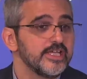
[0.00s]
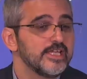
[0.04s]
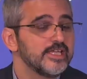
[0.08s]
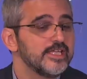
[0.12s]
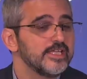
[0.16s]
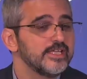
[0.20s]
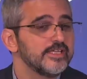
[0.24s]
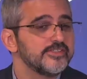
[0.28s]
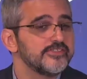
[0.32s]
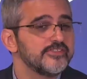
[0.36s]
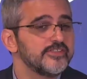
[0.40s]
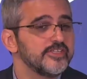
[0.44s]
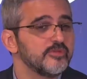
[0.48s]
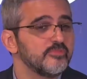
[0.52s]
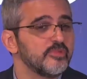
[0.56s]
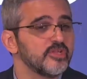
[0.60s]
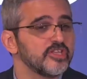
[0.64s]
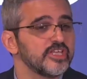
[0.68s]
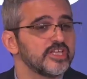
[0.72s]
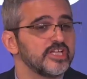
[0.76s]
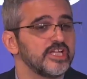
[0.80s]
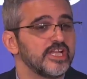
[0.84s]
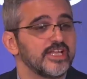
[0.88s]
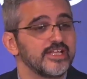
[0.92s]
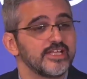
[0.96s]
is the
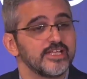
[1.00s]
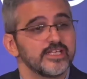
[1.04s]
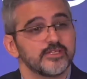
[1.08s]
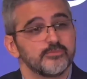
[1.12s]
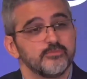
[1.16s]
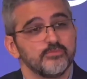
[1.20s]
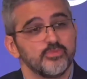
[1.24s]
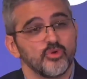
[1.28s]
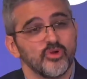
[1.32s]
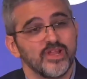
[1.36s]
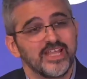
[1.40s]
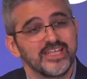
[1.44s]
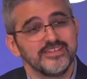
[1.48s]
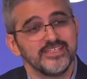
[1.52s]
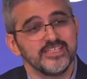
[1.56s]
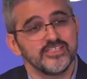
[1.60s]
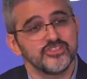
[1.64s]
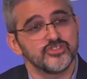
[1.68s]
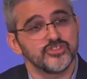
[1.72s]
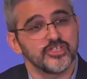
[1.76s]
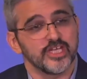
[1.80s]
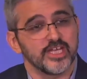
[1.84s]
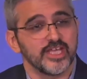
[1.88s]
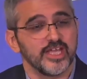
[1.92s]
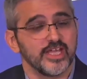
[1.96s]
ability to bring these
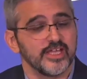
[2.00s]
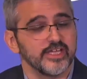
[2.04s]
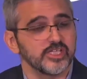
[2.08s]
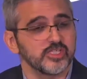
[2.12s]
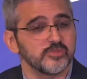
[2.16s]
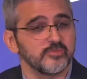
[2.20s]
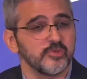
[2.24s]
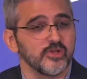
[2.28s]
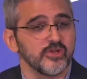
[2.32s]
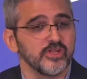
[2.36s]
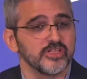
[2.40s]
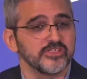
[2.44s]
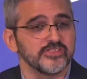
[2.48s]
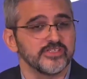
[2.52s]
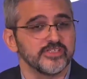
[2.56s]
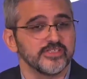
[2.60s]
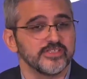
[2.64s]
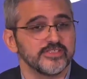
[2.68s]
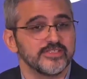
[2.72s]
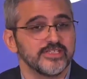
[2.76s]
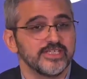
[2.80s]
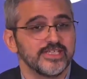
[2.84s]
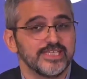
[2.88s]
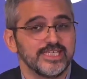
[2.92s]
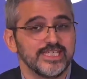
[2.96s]
Gen AI
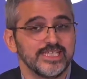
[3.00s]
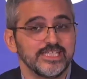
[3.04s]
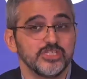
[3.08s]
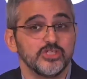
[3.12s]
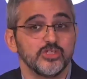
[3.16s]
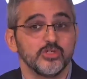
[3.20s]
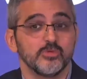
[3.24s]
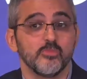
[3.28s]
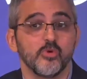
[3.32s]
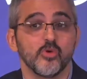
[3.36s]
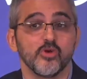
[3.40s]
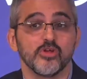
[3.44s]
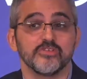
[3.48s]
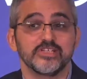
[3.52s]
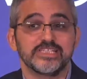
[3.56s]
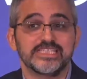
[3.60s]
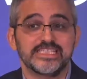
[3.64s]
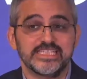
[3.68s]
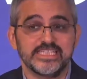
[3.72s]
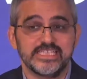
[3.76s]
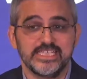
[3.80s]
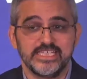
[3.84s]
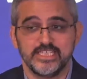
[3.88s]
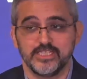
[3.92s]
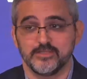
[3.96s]
experiences into more of a
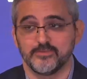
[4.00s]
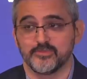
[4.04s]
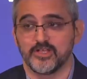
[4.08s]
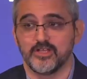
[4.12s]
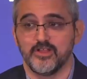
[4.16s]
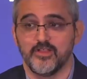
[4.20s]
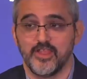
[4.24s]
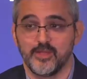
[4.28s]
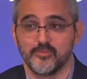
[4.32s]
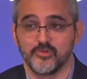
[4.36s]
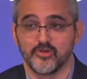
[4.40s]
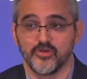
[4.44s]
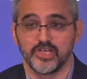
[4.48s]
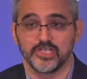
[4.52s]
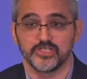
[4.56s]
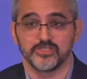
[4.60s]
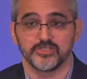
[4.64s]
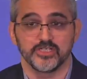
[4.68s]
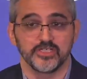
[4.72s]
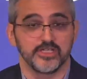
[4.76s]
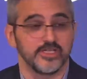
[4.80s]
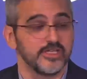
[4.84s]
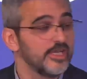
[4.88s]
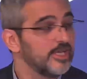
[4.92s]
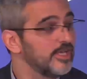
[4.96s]
team
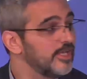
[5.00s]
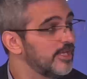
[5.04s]
collaboration.